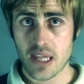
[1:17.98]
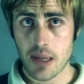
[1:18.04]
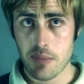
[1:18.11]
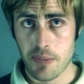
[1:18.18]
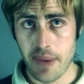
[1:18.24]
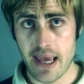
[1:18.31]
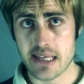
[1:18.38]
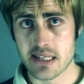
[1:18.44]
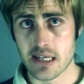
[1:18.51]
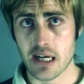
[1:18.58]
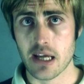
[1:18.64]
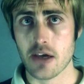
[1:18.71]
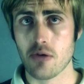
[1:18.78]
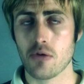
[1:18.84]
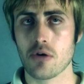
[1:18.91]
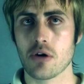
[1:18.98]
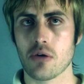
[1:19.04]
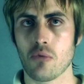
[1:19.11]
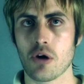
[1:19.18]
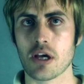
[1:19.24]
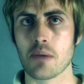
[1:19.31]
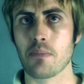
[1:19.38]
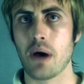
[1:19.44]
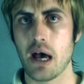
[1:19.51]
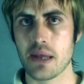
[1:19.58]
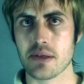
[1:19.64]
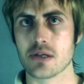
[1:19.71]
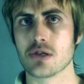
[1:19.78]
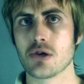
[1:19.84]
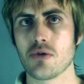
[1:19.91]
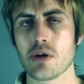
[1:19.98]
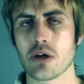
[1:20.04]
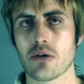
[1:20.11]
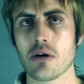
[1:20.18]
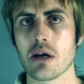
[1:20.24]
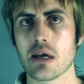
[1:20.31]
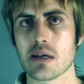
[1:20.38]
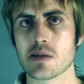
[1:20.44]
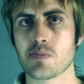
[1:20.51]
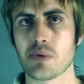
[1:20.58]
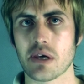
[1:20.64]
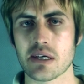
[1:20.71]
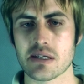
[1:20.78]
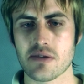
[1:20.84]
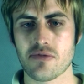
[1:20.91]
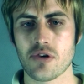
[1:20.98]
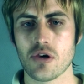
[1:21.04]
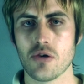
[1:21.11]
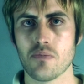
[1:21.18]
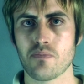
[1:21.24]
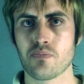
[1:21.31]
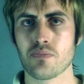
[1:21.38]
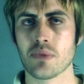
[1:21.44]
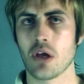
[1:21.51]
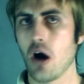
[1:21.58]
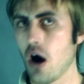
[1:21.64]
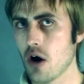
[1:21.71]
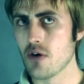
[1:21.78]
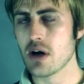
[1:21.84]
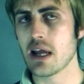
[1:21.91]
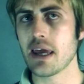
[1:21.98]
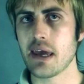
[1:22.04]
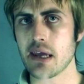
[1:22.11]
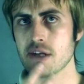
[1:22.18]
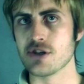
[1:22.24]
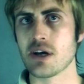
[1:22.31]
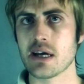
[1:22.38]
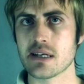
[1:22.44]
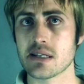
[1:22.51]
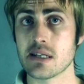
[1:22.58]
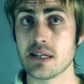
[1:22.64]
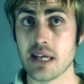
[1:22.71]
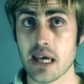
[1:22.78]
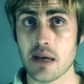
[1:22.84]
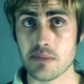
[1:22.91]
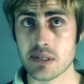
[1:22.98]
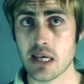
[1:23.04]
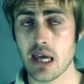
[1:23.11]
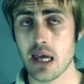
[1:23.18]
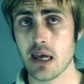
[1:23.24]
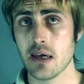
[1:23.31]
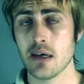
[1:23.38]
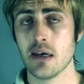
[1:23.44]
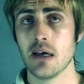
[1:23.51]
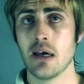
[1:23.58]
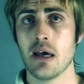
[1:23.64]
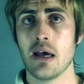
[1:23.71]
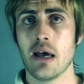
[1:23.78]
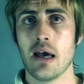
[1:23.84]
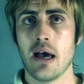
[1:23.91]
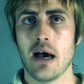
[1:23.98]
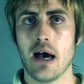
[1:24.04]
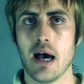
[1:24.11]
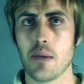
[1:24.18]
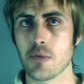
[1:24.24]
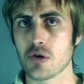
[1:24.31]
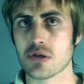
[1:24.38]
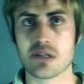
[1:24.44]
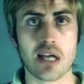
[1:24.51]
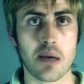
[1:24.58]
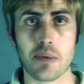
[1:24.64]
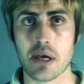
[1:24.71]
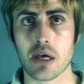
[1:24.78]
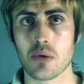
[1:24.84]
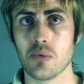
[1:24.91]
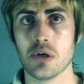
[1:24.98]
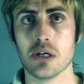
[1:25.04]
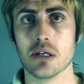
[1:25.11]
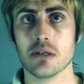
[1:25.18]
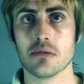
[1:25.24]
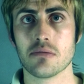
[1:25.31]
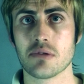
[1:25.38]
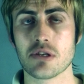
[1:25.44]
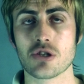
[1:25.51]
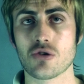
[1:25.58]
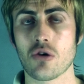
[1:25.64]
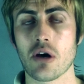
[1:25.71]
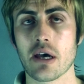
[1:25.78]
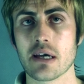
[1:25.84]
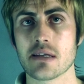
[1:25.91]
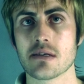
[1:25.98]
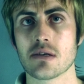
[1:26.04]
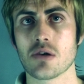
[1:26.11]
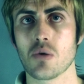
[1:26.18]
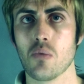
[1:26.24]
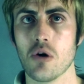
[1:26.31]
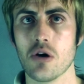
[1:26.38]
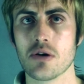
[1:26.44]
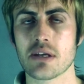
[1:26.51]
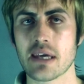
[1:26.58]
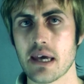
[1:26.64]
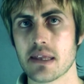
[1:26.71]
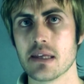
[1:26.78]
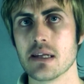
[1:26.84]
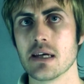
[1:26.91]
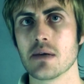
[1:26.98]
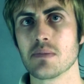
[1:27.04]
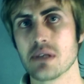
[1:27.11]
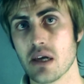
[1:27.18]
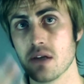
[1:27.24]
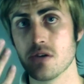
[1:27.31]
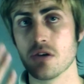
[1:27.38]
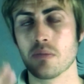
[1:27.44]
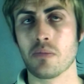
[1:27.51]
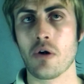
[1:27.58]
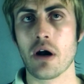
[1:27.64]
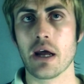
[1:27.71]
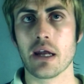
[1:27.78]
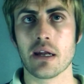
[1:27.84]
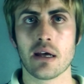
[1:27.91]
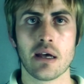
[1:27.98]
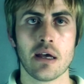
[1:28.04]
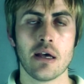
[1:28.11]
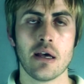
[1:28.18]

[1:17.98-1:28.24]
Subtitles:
But basically, you want to combine the two ingredients, because if you orally ingest DMT, your stomach will destroy it. You won't get the DMT into your brain.